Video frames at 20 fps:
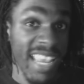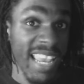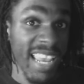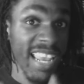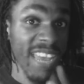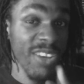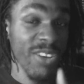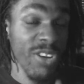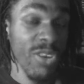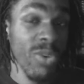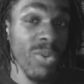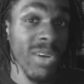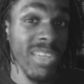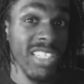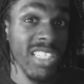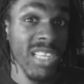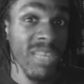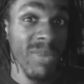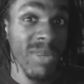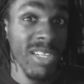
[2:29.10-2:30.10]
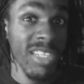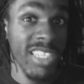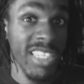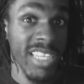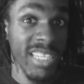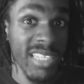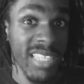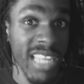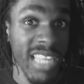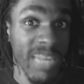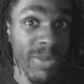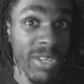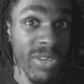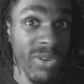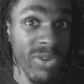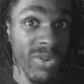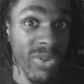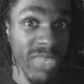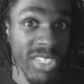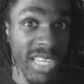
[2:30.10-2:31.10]
And you know what? Some of the chicks that be
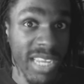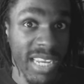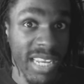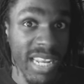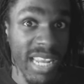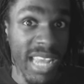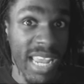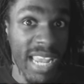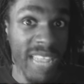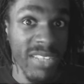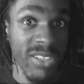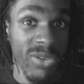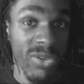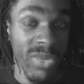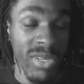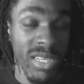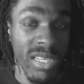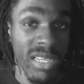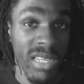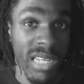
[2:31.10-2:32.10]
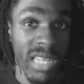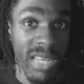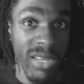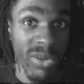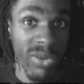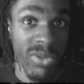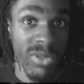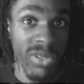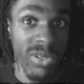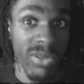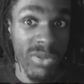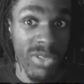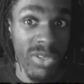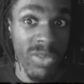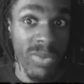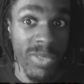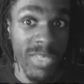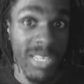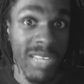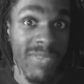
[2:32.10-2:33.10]
doing shaking ass on here, like on
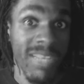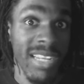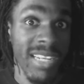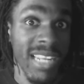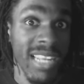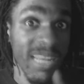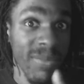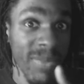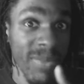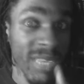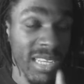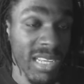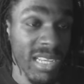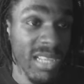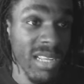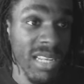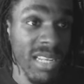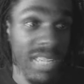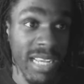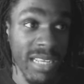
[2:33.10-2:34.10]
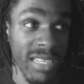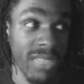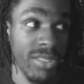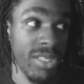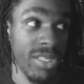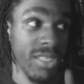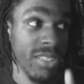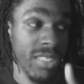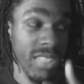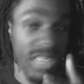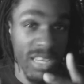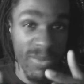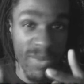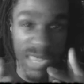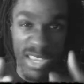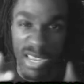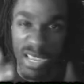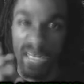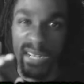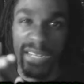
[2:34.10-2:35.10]
YouTube and stuff like that, be young, like 16,
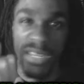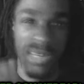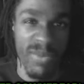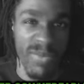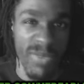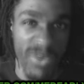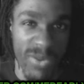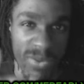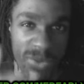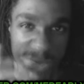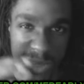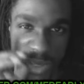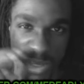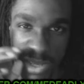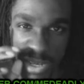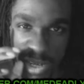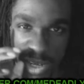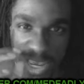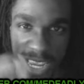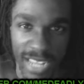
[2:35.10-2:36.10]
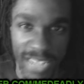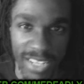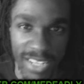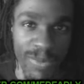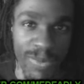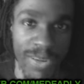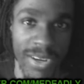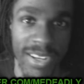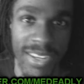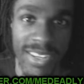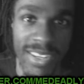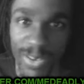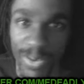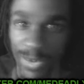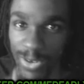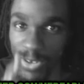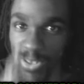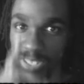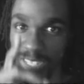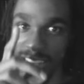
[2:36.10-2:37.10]
man. Y'all need to be on To Catch a Predator
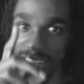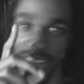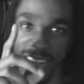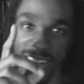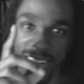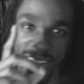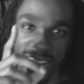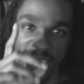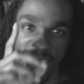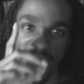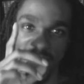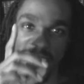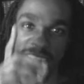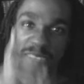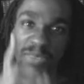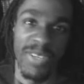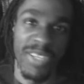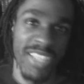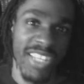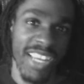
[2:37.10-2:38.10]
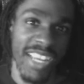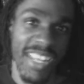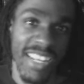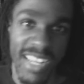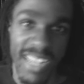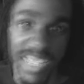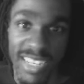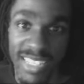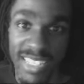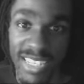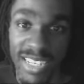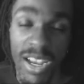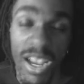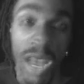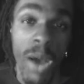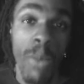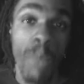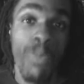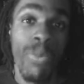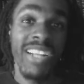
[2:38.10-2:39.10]
with Chris Hansen. Y'all should be ashamed of y'all, sir.
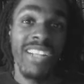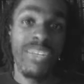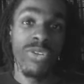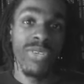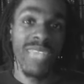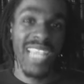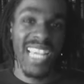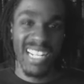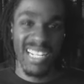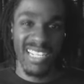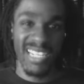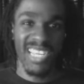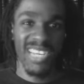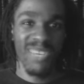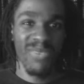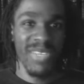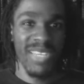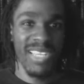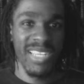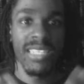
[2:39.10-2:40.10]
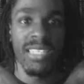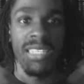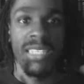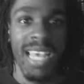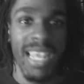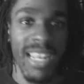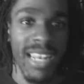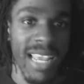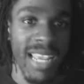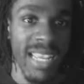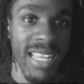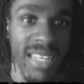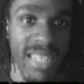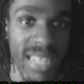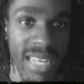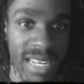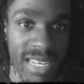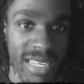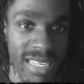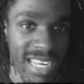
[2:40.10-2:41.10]
But you can't tell because it's not like
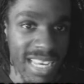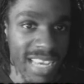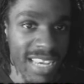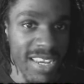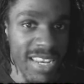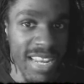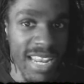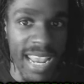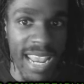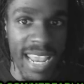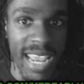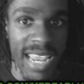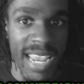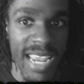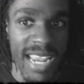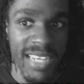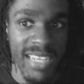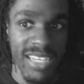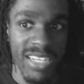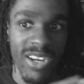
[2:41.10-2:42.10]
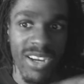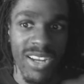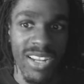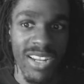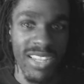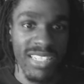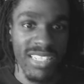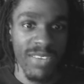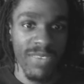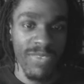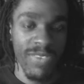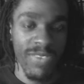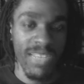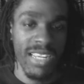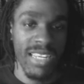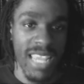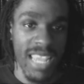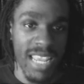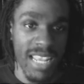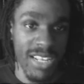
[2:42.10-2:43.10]
they tell you the age and all that stuff
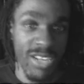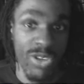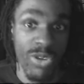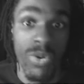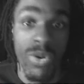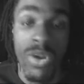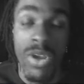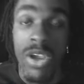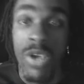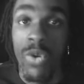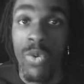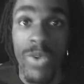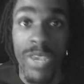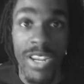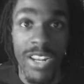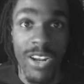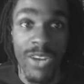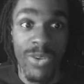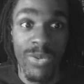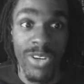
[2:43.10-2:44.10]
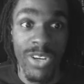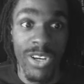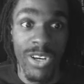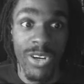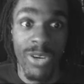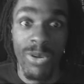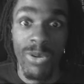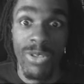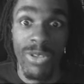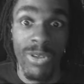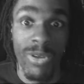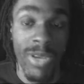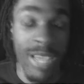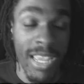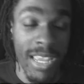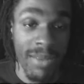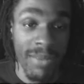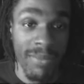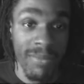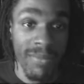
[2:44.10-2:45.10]
like that. So we don't know. So,
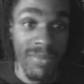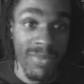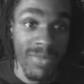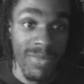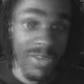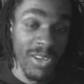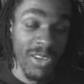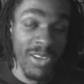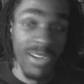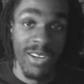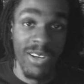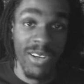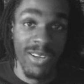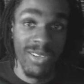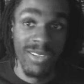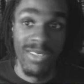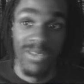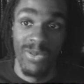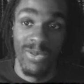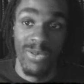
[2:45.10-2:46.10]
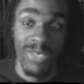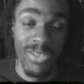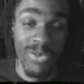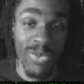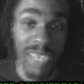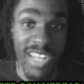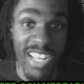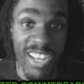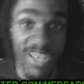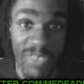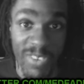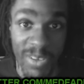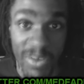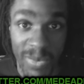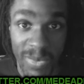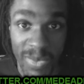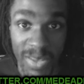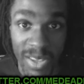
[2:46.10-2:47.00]
hey, you know, it's whatever.